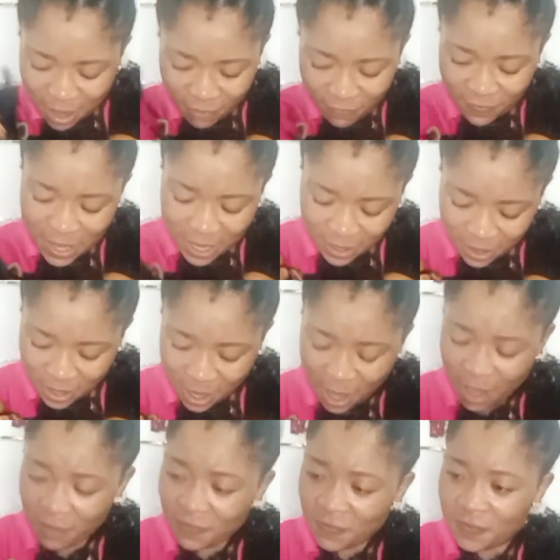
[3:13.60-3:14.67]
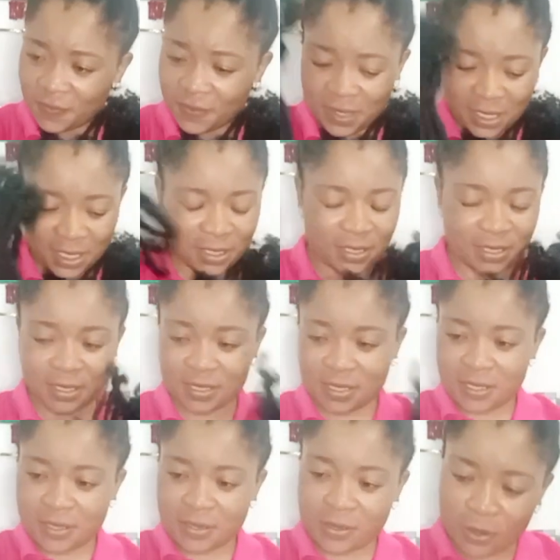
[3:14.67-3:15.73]
long, what we're referring to was the one
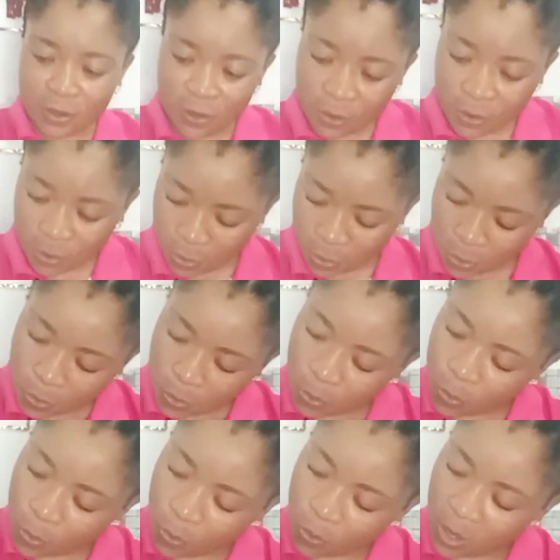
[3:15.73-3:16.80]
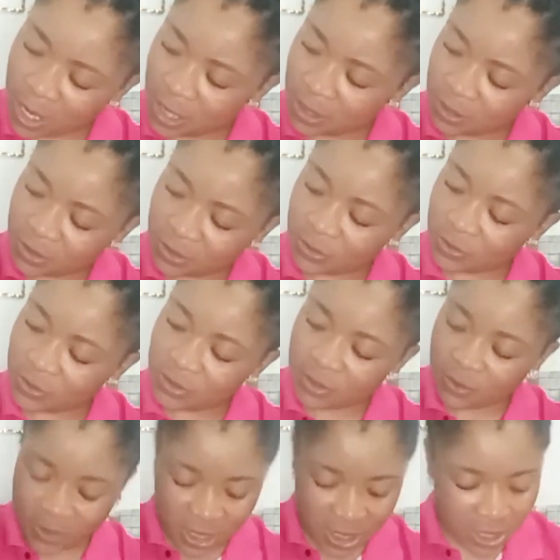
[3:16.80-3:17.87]
on the left and the one on the right.
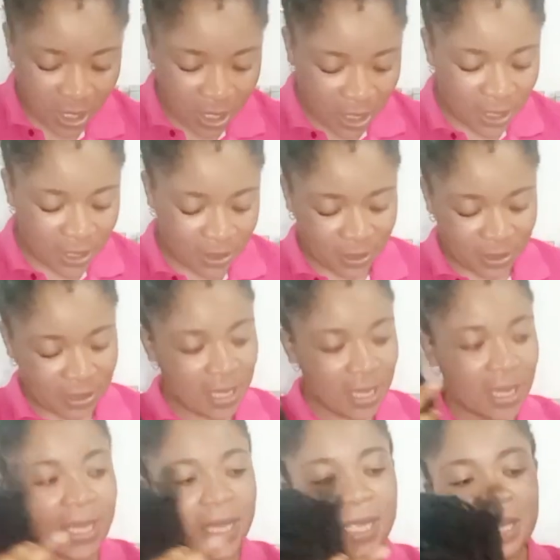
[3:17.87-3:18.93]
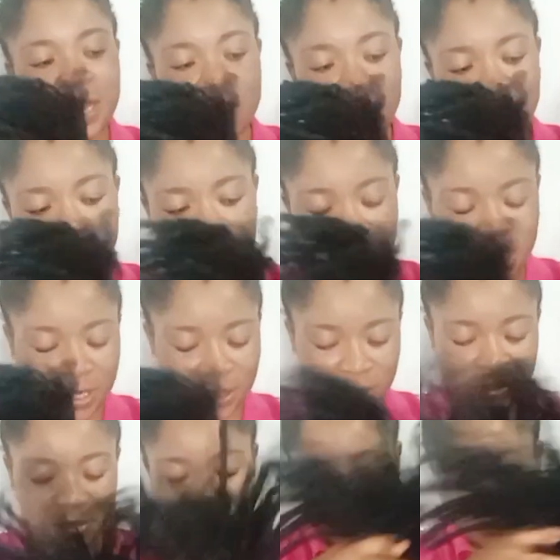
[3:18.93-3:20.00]
So it has three colors,
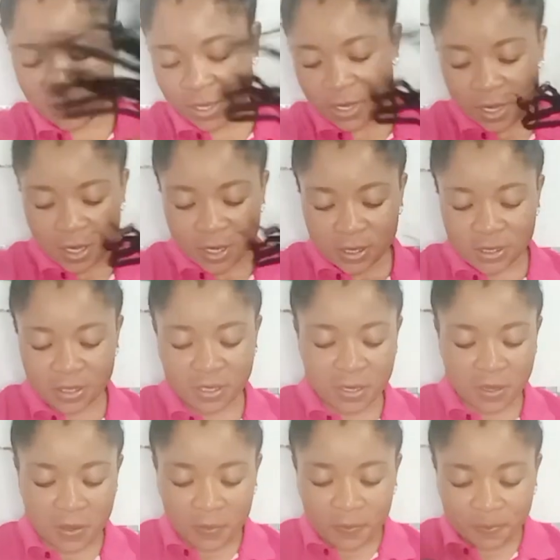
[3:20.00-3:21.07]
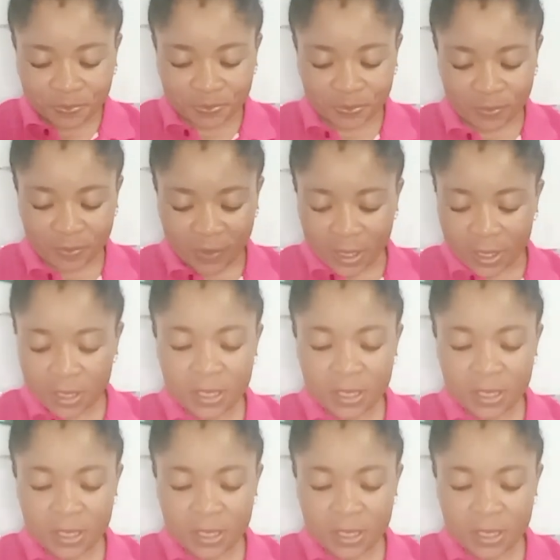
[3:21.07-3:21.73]
and then this one with two colors.